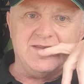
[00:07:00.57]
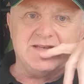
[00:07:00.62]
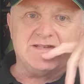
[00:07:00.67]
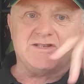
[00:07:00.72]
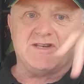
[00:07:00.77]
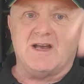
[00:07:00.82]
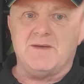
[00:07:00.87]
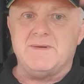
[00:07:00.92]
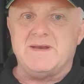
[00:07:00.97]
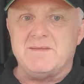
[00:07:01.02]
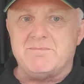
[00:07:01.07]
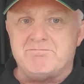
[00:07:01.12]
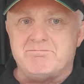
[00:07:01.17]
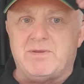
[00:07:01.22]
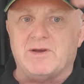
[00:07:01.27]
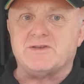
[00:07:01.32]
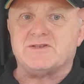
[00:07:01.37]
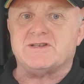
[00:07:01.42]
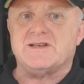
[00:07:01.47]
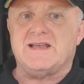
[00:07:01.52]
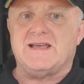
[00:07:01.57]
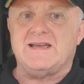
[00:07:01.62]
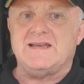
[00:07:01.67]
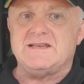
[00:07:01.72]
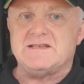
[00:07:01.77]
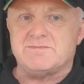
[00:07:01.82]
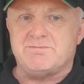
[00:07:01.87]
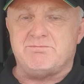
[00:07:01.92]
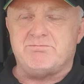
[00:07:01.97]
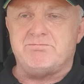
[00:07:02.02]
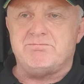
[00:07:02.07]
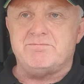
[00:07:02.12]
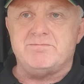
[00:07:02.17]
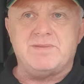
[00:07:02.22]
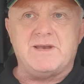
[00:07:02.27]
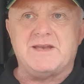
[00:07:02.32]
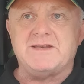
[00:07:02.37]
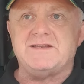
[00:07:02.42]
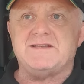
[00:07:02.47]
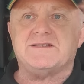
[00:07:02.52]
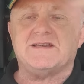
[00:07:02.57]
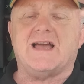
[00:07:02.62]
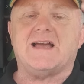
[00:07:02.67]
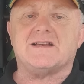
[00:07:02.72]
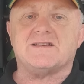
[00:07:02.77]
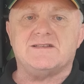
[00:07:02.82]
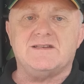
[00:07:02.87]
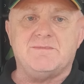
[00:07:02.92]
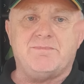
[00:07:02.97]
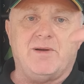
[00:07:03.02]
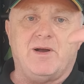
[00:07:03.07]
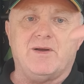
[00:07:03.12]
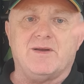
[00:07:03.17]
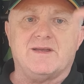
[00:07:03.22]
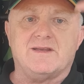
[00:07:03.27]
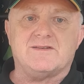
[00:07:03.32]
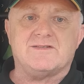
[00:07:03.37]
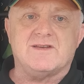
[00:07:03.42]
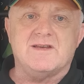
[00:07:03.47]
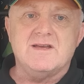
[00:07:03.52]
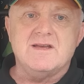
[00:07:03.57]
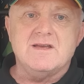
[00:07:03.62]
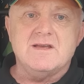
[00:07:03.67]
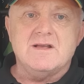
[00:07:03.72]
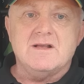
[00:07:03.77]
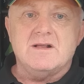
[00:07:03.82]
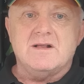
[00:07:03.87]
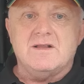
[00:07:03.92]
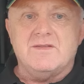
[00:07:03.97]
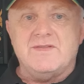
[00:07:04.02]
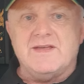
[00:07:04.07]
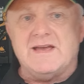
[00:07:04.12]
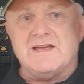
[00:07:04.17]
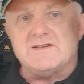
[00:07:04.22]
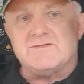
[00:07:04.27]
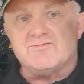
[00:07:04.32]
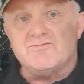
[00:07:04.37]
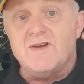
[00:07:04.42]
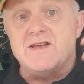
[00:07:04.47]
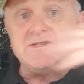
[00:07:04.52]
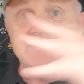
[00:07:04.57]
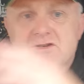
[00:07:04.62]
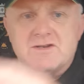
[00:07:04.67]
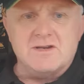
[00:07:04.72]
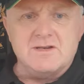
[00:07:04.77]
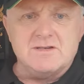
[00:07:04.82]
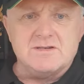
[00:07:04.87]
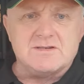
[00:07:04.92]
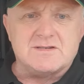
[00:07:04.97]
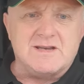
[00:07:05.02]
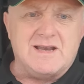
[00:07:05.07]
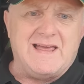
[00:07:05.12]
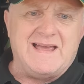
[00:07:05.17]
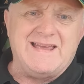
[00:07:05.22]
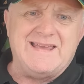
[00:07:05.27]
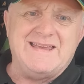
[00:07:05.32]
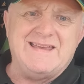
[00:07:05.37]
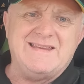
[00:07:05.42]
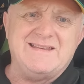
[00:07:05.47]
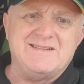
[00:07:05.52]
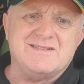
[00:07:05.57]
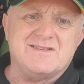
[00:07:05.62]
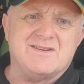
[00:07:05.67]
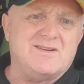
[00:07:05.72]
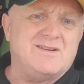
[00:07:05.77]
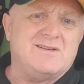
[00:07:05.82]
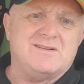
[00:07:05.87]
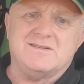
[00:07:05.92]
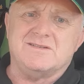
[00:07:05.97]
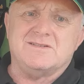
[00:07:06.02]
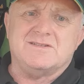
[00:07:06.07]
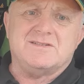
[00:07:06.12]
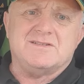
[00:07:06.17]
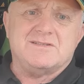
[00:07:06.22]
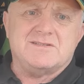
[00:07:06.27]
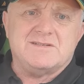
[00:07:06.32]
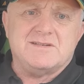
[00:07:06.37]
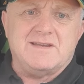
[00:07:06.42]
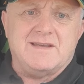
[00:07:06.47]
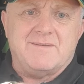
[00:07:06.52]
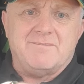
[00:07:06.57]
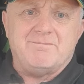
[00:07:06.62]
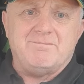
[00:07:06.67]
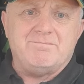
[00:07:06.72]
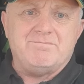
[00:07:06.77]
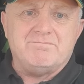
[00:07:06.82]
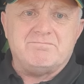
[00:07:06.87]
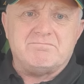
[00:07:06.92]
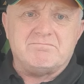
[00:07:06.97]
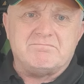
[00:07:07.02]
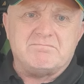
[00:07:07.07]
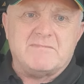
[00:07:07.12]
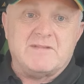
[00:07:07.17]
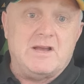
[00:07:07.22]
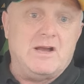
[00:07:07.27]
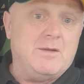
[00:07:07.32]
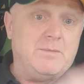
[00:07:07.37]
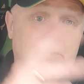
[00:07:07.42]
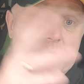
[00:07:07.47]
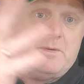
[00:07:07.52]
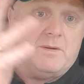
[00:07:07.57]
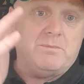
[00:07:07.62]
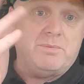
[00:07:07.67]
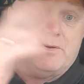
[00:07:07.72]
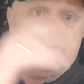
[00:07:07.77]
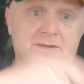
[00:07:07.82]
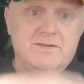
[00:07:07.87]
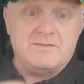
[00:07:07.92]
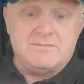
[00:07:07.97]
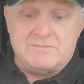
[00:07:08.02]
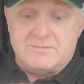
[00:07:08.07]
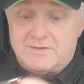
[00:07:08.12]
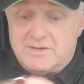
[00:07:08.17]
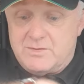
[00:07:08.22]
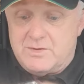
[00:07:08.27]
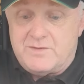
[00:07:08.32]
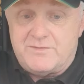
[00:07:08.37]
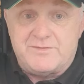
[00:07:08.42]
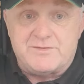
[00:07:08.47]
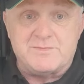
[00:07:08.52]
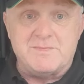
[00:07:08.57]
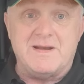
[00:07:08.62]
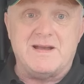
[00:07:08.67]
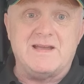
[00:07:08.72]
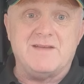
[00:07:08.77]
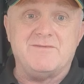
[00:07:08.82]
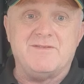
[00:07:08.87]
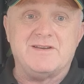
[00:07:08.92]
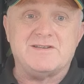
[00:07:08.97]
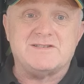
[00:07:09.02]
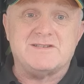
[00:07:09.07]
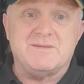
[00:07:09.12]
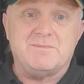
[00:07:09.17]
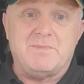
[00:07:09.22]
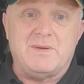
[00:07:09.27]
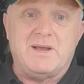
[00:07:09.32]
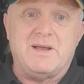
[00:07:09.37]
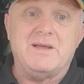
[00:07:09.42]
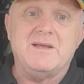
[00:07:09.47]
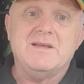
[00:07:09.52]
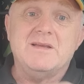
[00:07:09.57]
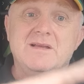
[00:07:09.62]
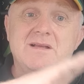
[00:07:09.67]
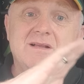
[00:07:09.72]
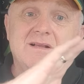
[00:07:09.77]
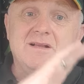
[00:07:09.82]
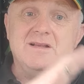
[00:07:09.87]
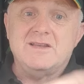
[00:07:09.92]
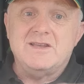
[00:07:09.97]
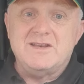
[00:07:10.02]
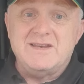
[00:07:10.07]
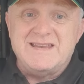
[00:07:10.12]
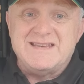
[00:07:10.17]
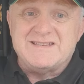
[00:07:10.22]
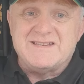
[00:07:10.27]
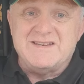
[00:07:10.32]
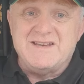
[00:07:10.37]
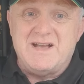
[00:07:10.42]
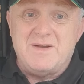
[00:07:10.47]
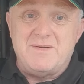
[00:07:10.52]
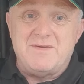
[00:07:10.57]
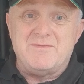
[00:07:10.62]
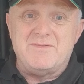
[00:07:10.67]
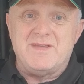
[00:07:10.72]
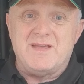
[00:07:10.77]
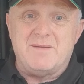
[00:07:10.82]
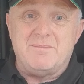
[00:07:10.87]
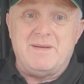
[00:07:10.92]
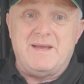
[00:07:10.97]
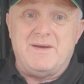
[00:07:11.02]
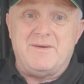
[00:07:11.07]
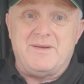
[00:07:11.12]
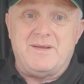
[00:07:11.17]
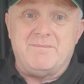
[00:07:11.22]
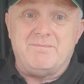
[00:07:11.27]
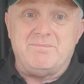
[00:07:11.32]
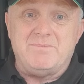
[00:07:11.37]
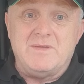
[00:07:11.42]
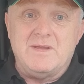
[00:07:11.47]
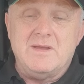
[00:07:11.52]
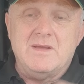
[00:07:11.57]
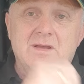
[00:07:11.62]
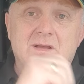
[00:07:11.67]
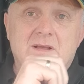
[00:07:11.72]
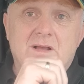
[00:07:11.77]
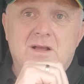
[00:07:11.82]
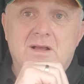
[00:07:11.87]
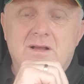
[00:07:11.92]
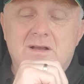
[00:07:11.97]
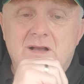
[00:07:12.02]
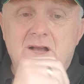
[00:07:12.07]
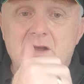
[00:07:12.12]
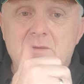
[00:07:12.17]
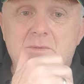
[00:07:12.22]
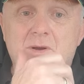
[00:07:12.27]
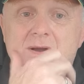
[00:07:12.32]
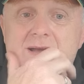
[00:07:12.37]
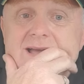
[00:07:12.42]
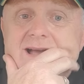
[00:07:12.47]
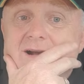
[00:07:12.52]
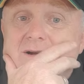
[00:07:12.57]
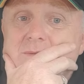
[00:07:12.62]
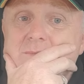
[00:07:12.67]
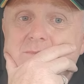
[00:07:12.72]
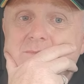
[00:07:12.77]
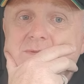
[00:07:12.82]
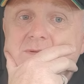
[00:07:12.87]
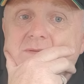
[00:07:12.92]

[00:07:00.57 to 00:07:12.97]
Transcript: there's so many bus lanes, bloody taxi bikes. There's residence lanes. I hope I'm not putting you off, smart investor, but you need to know everything about it. Hope I help.